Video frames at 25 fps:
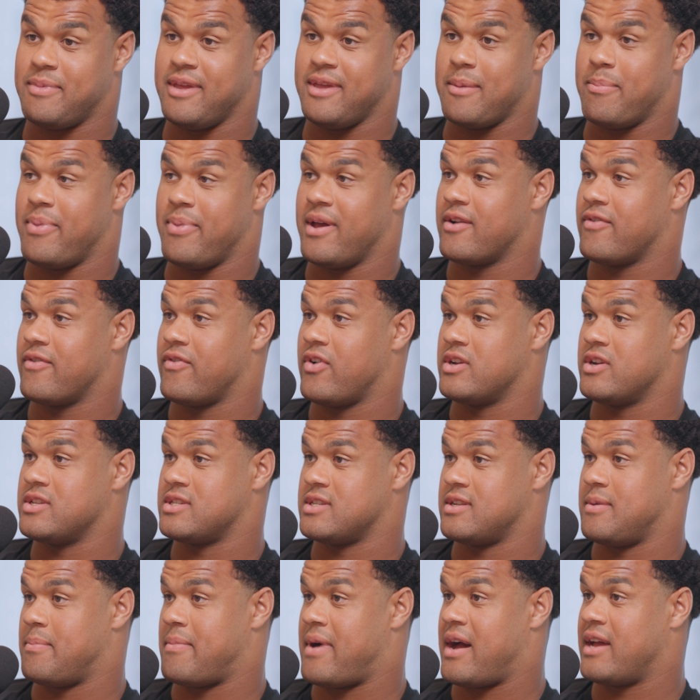be a better
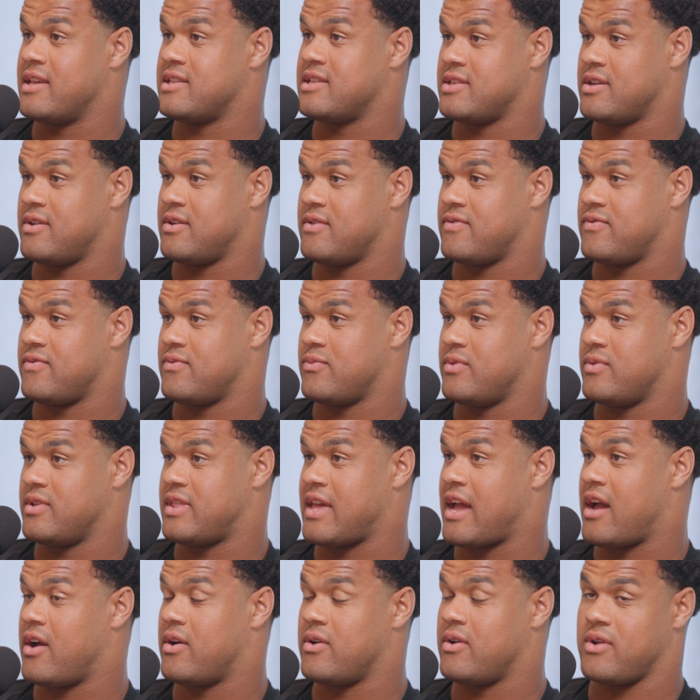version of myself with
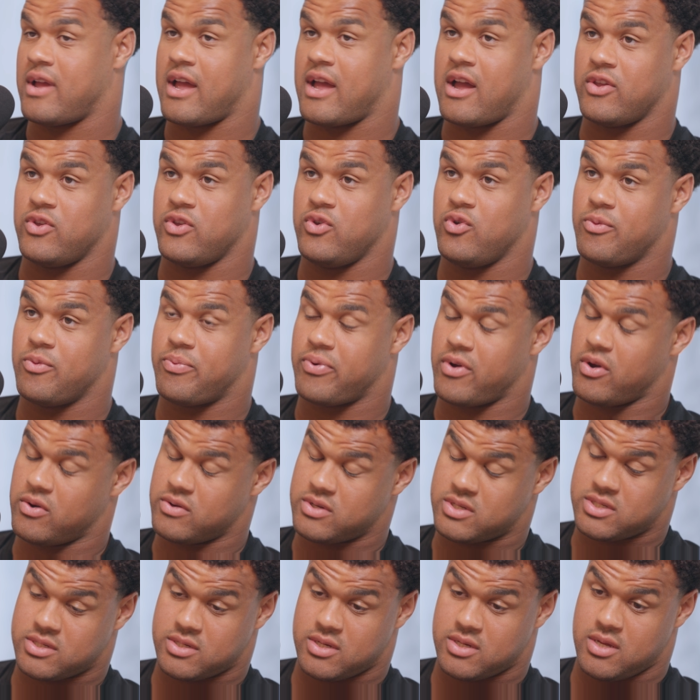how how you
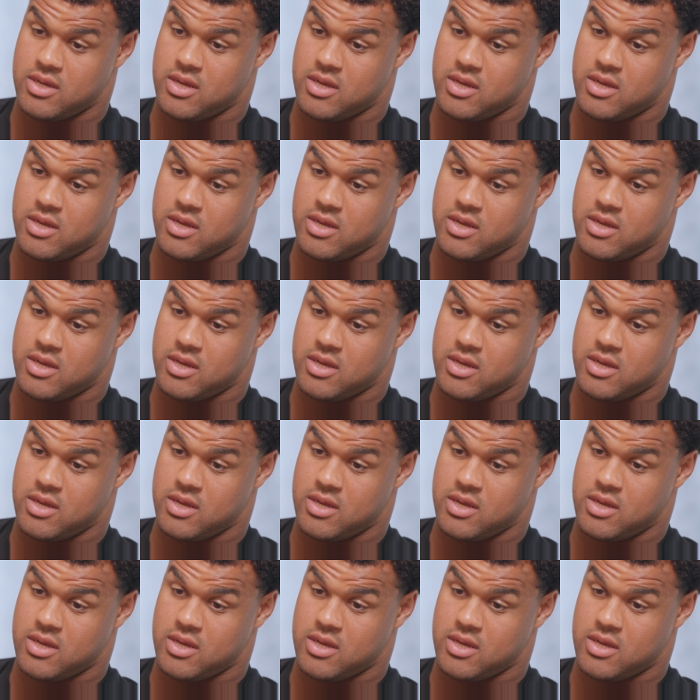approach